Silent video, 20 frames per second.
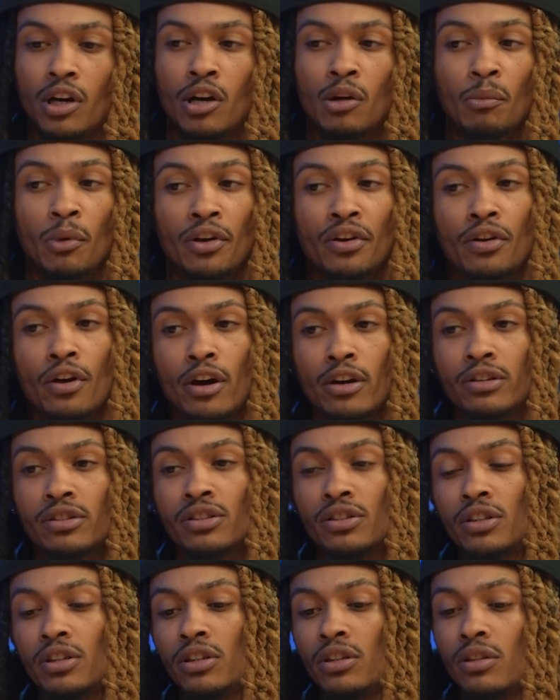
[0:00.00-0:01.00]
But in our
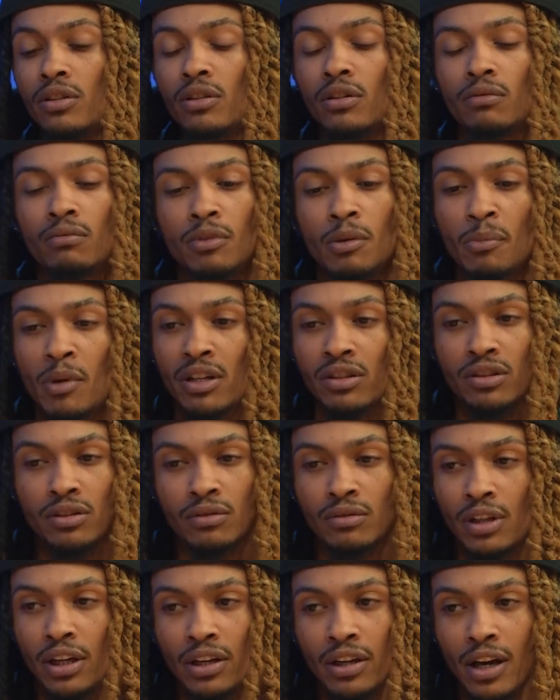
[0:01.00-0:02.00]
city, the best
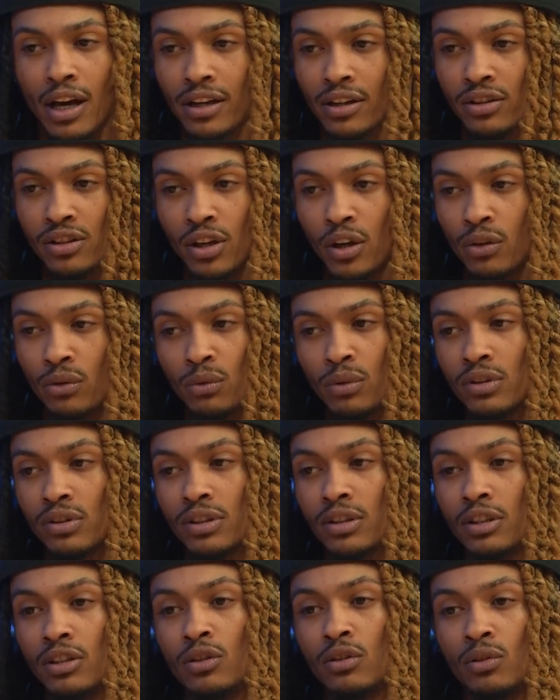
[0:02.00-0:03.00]
thing I can tell you is
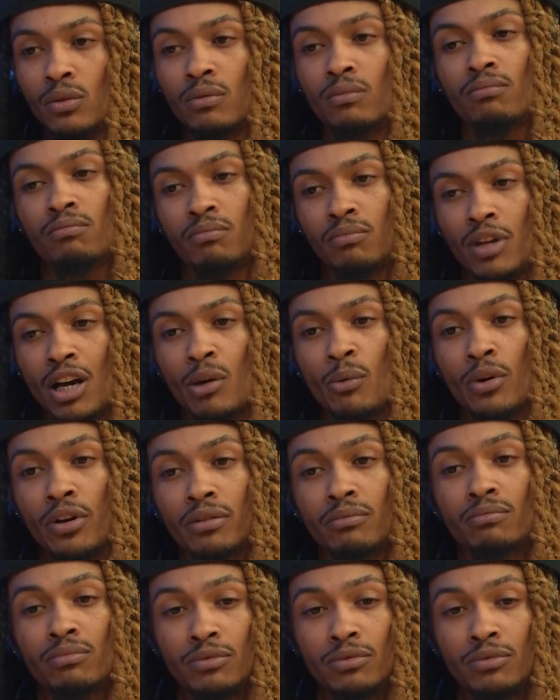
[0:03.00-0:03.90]
the network